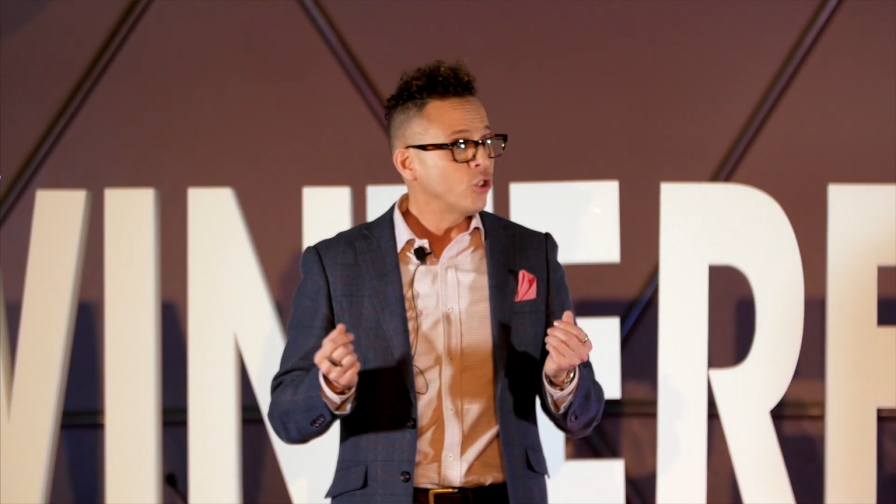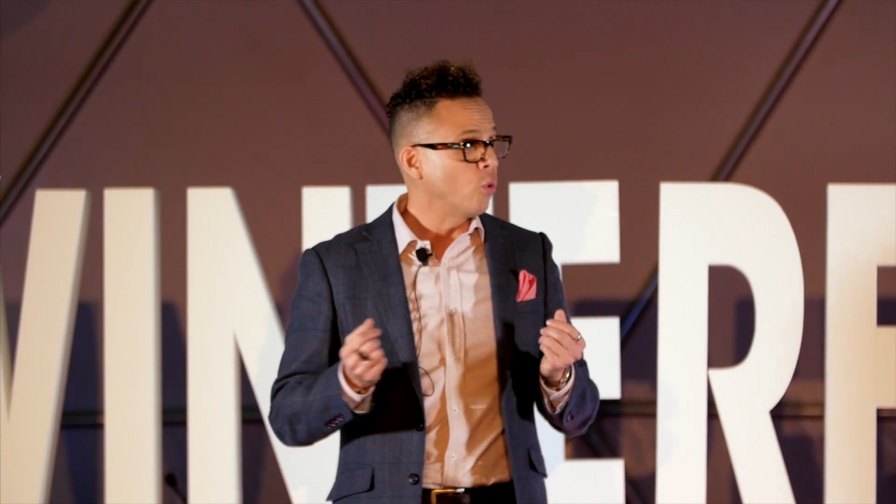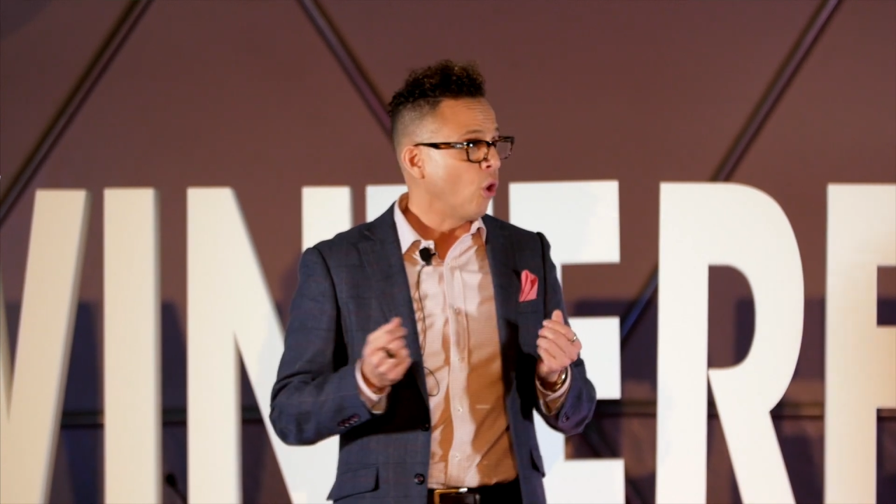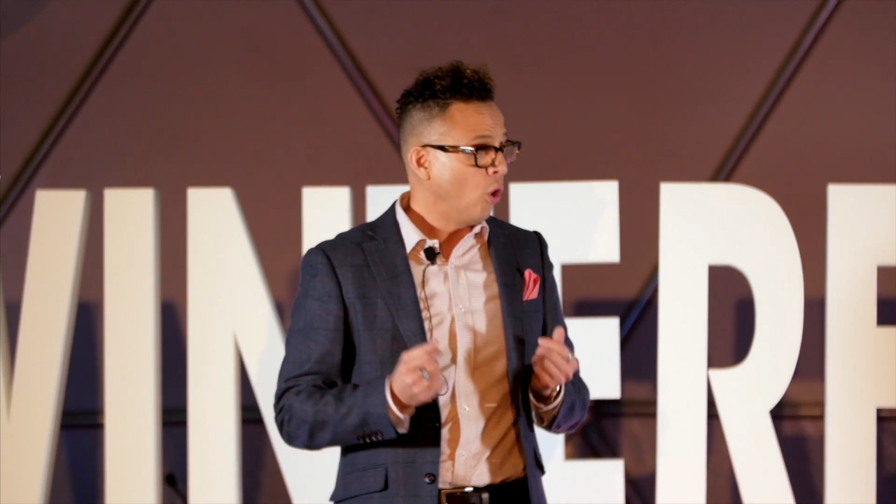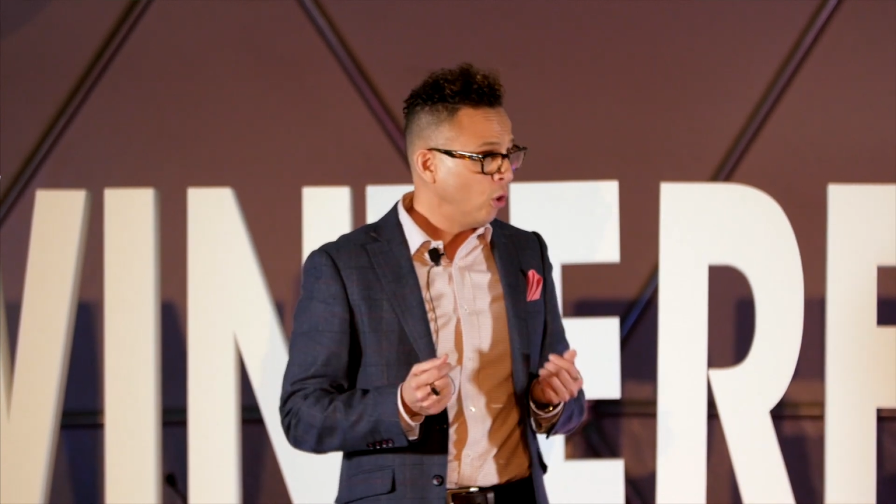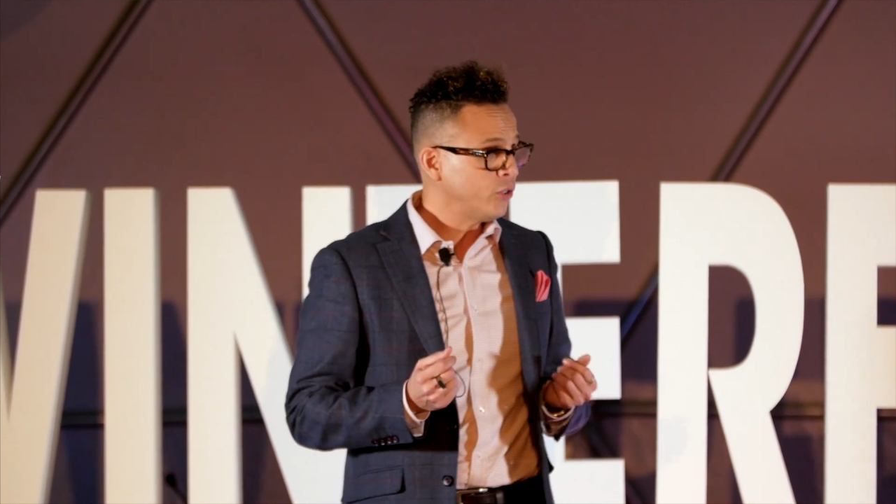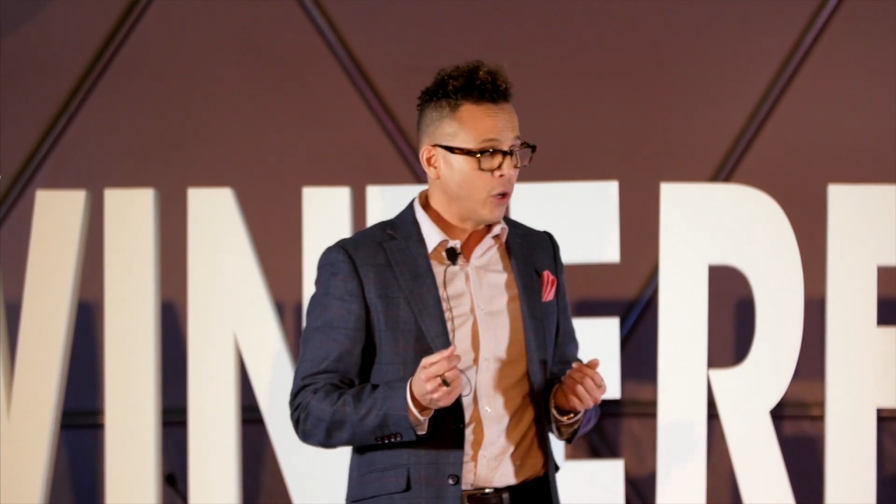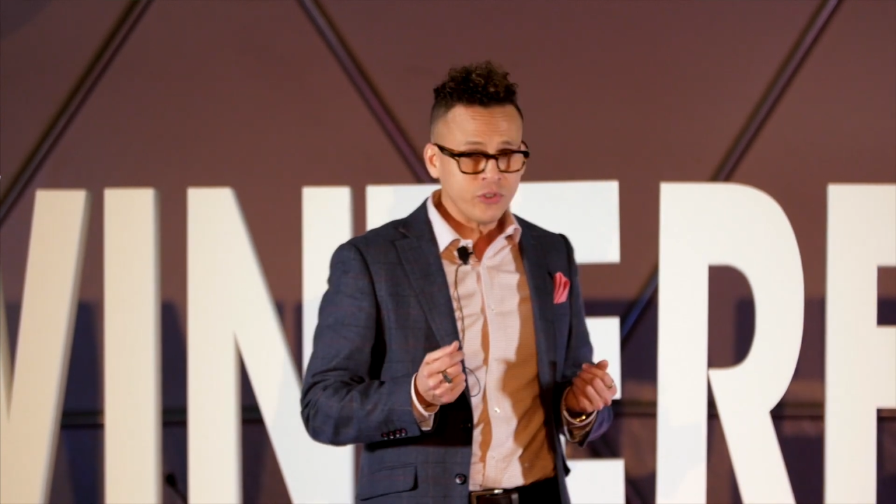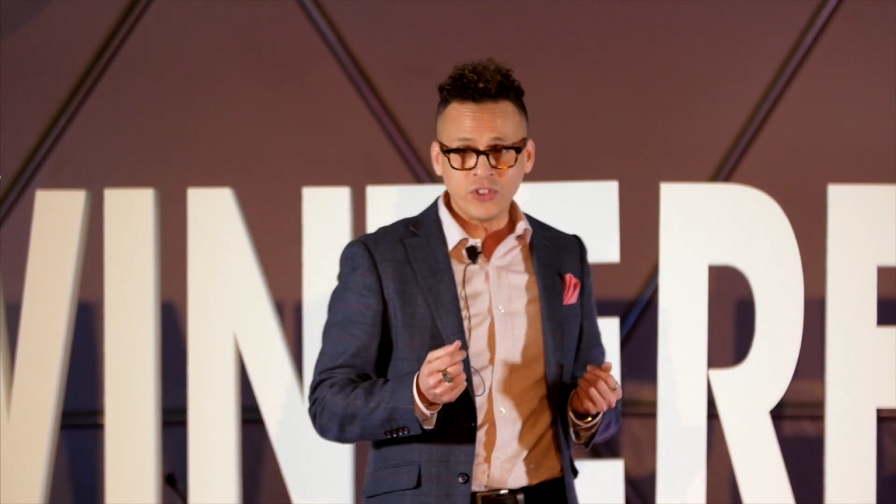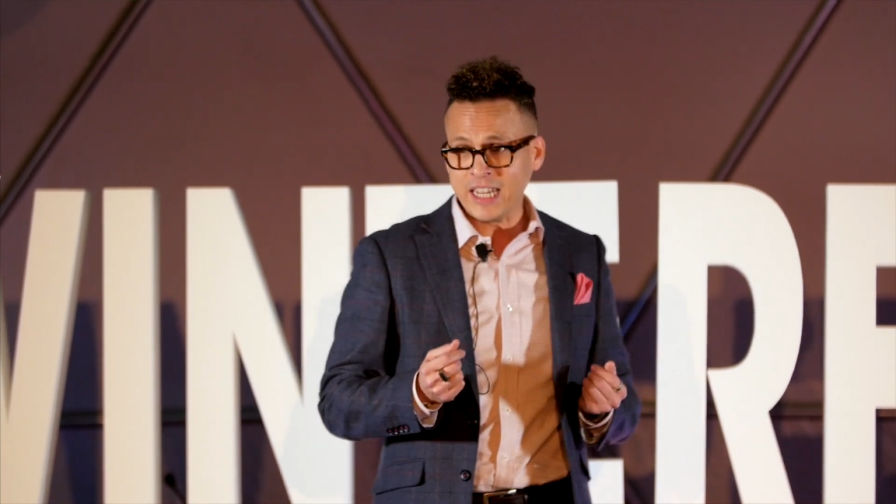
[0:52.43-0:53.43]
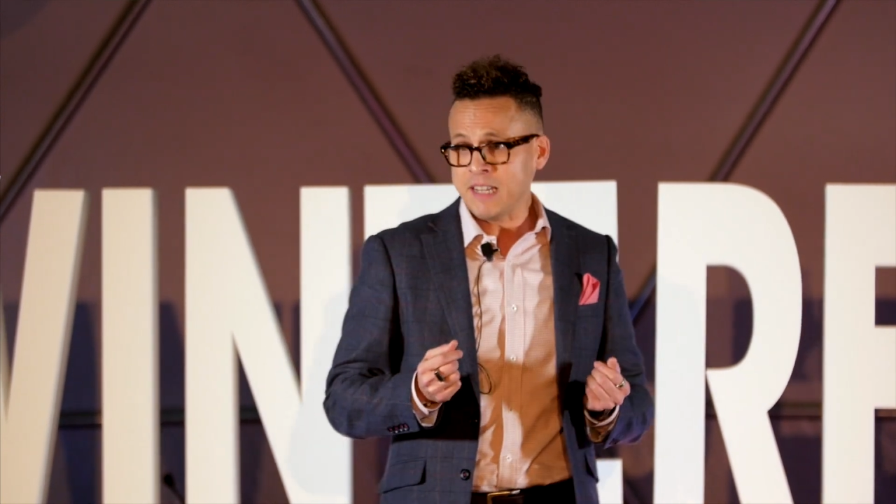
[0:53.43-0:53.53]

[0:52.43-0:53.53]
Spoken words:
to all those